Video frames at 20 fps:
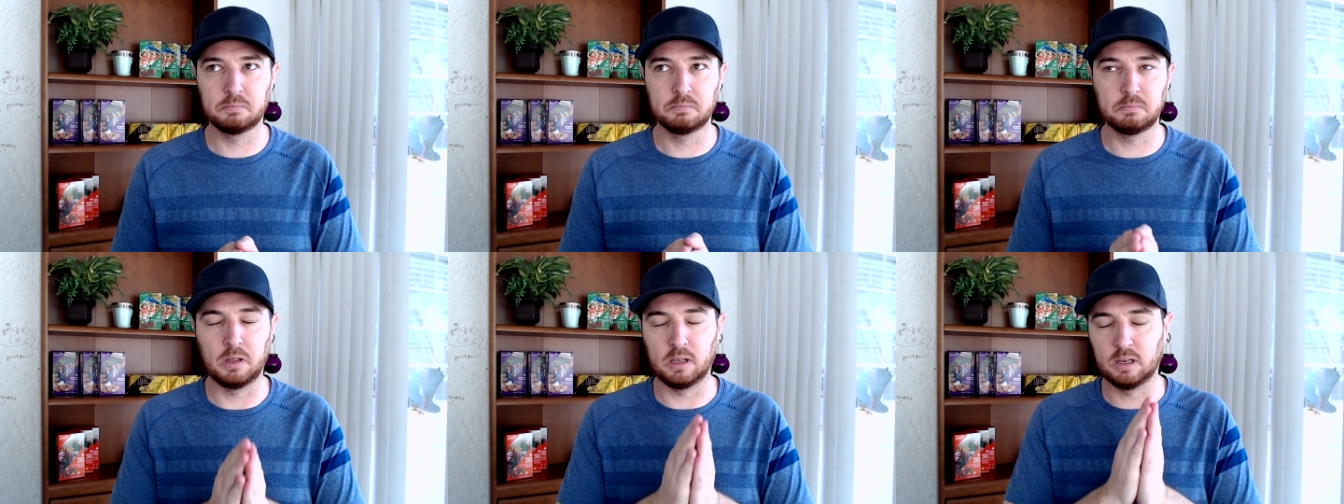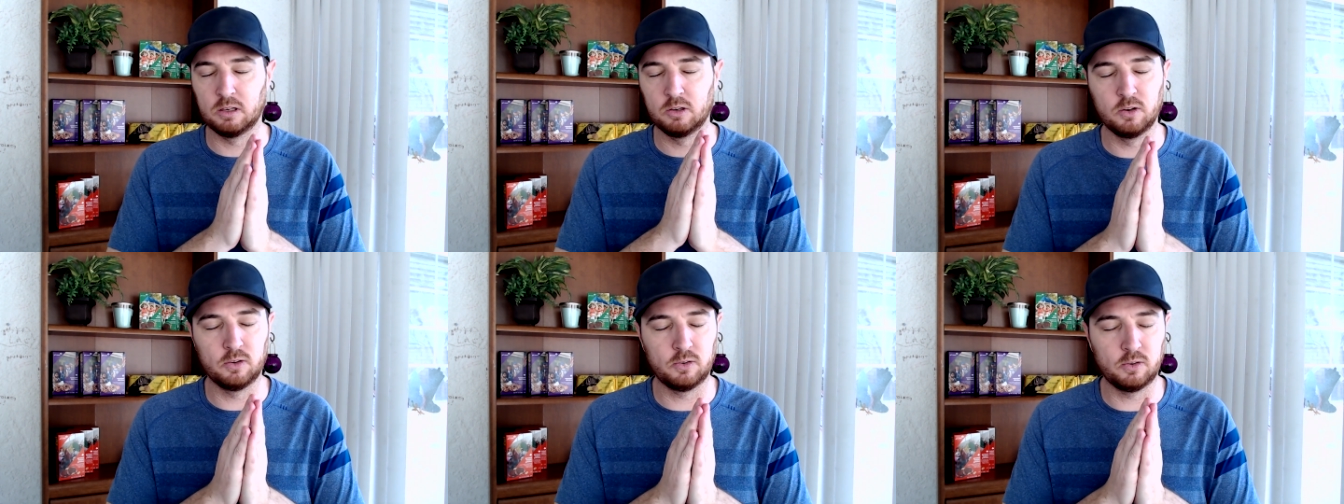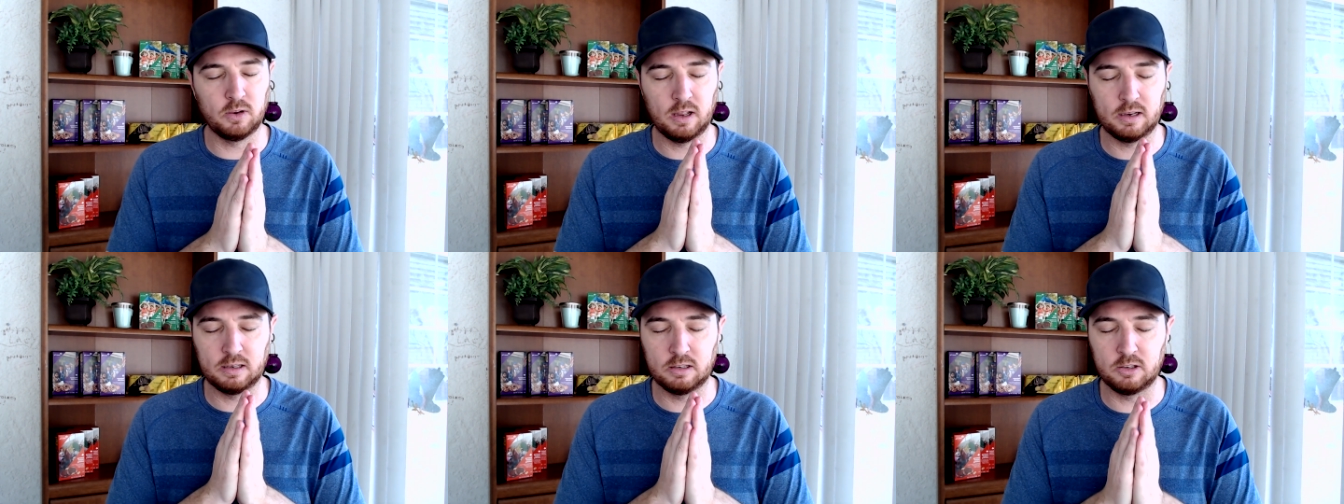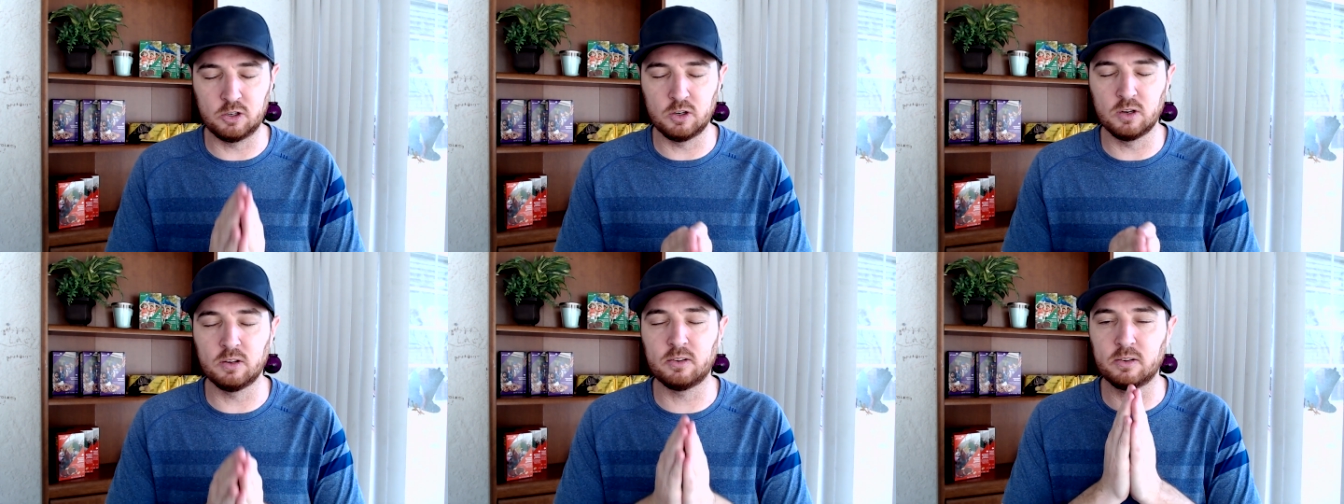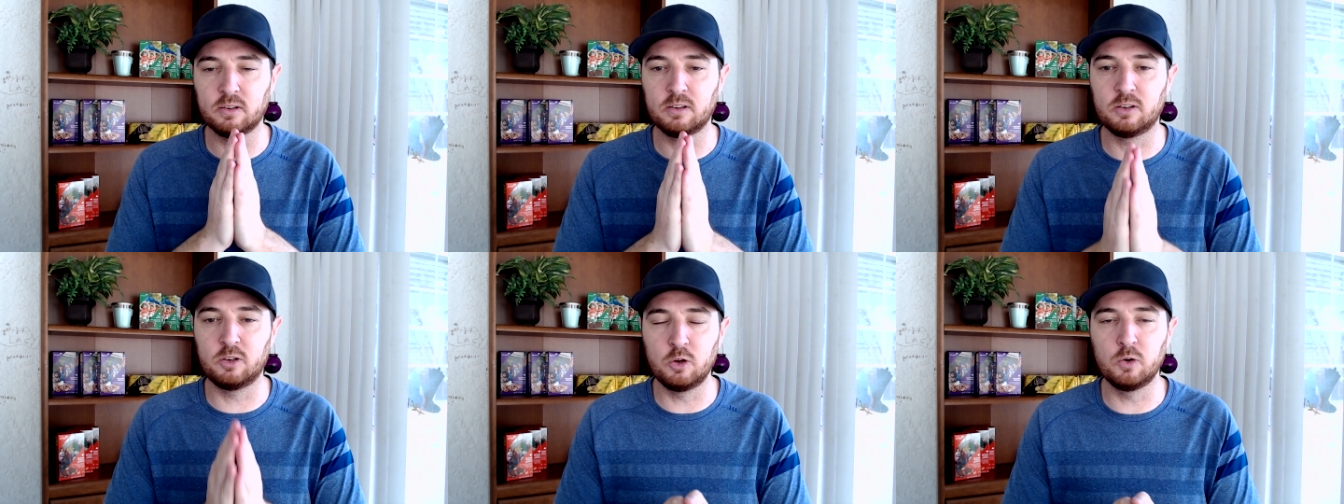I
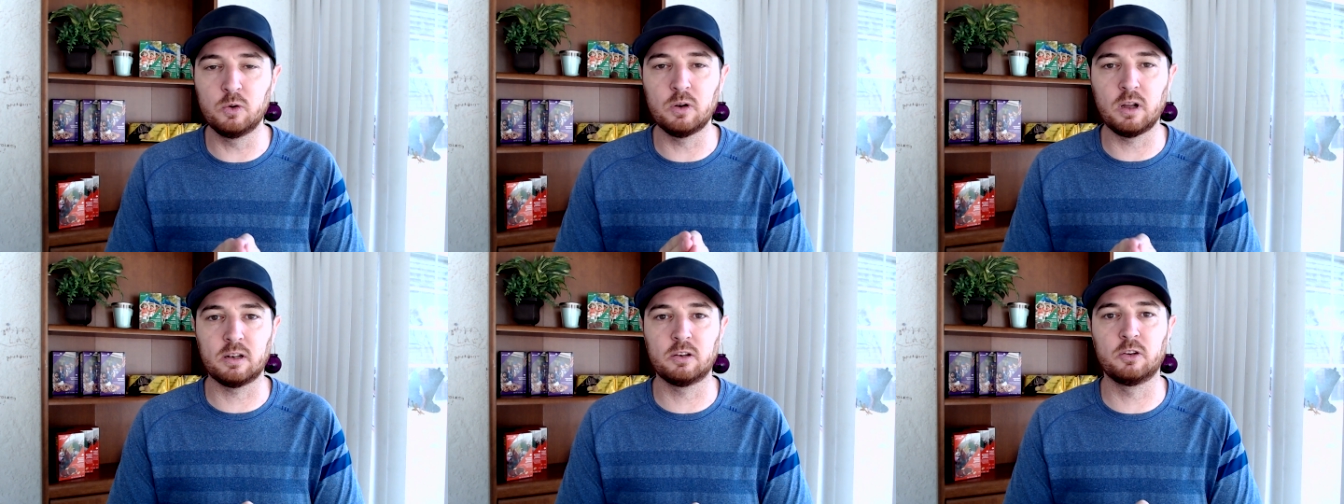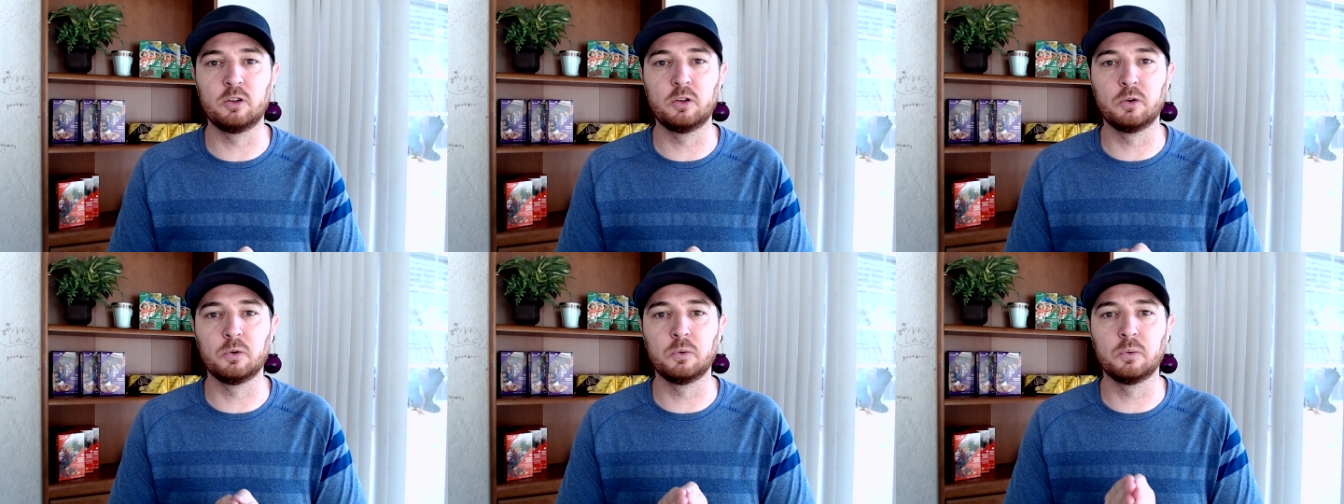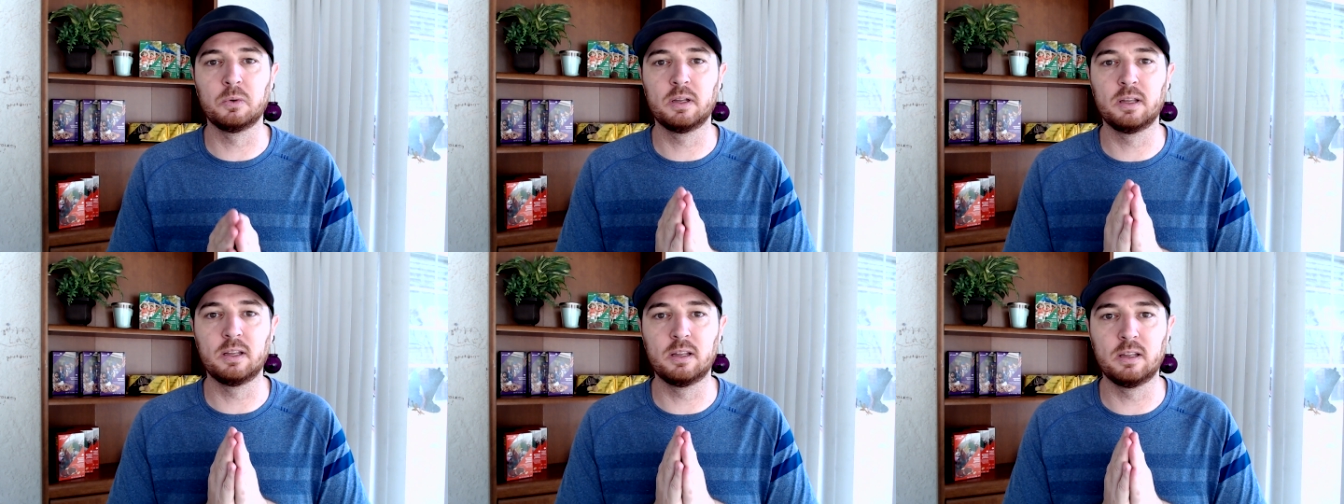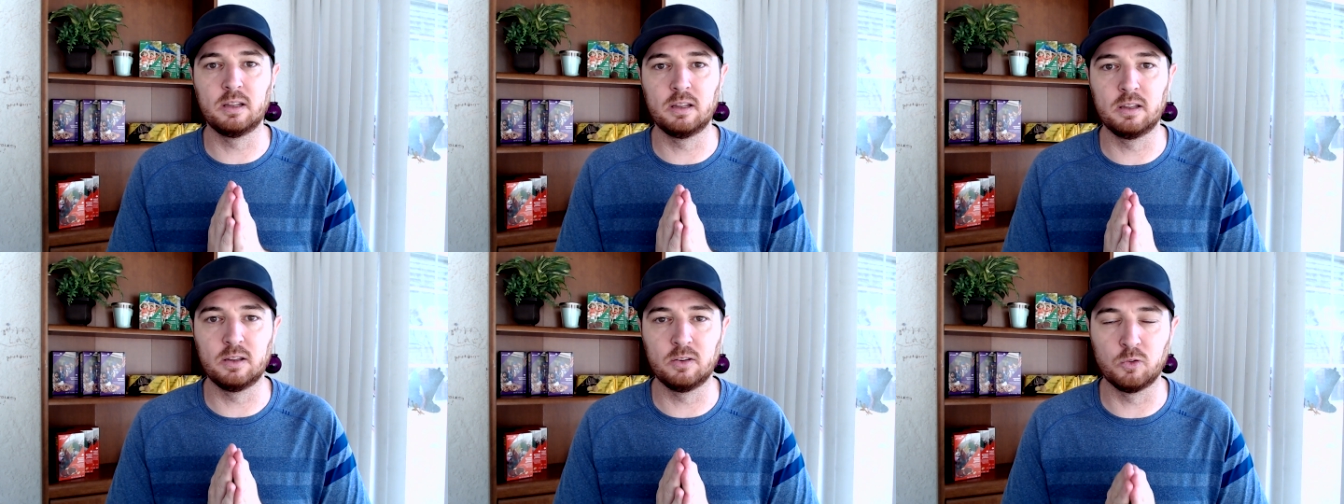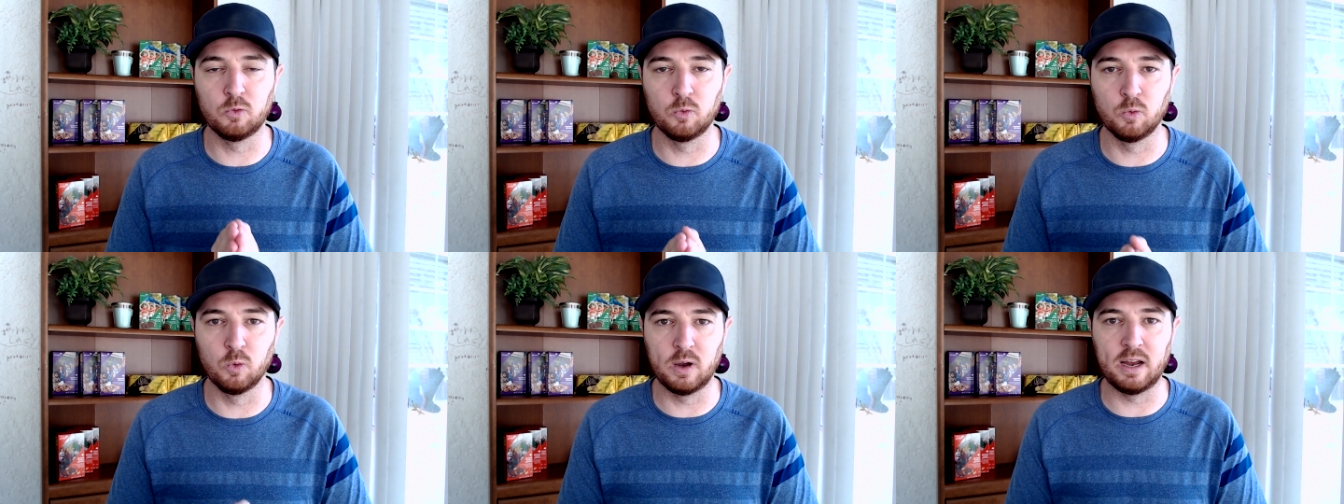just do not do, is
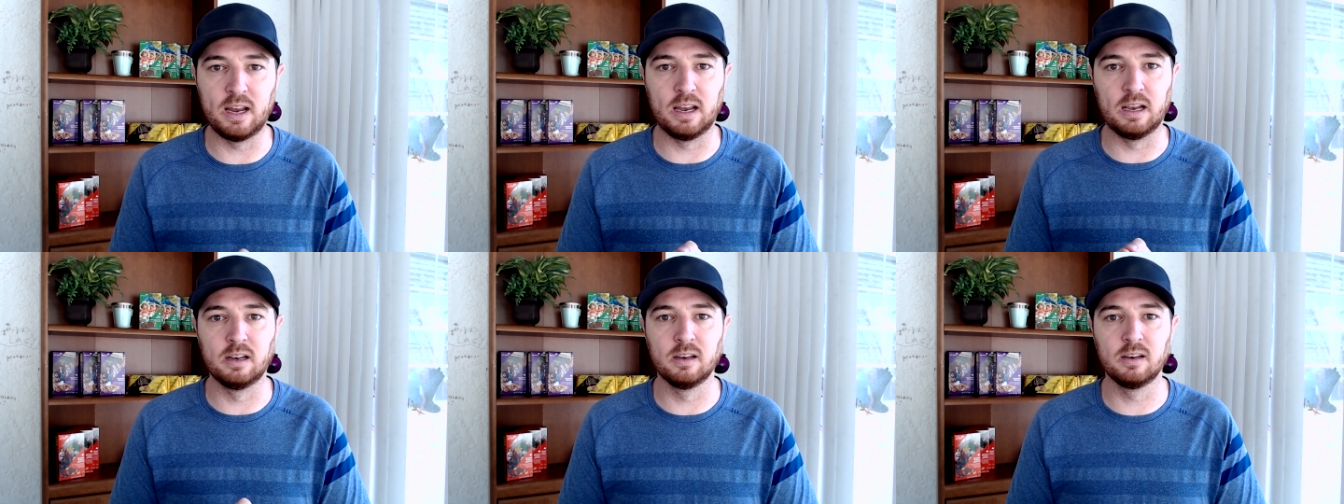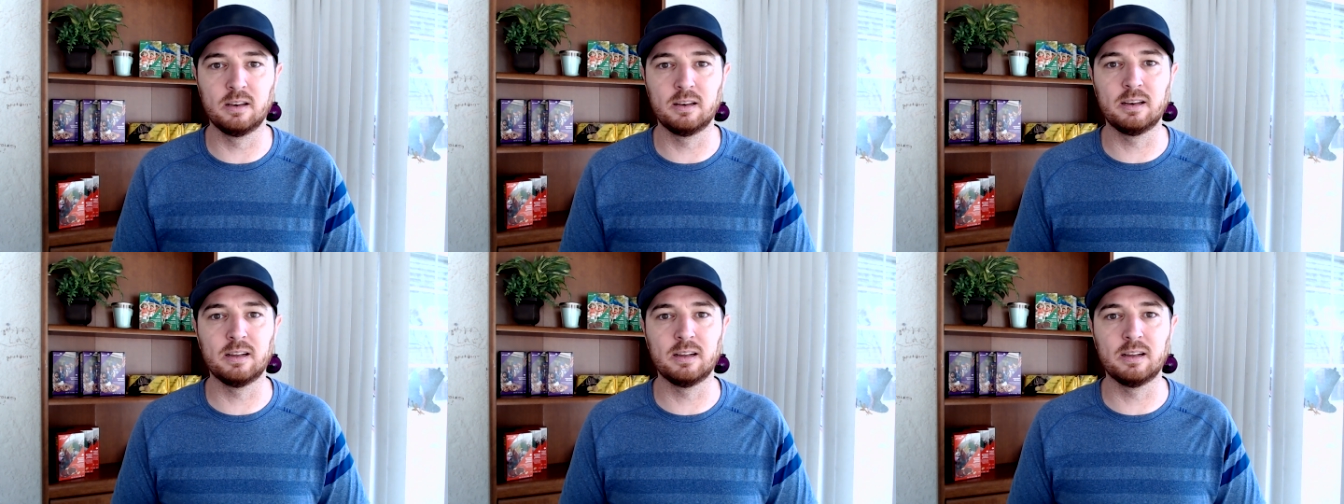read.